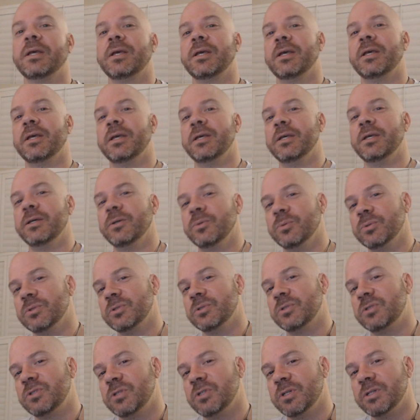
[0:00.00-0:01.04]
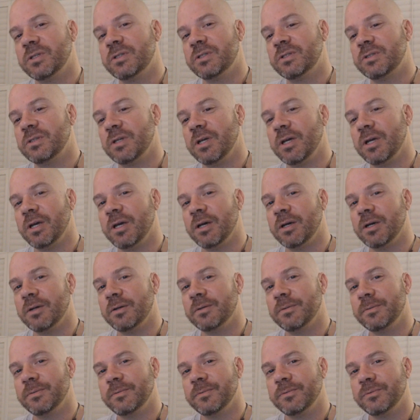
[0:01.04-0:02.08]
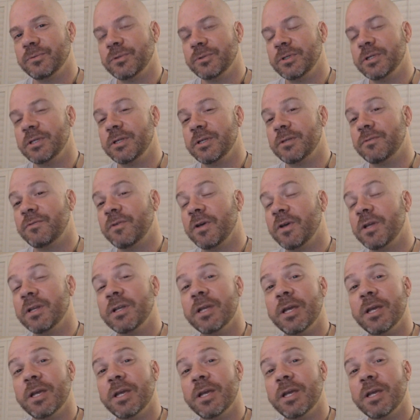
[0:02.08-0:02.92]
it was just a really fun game to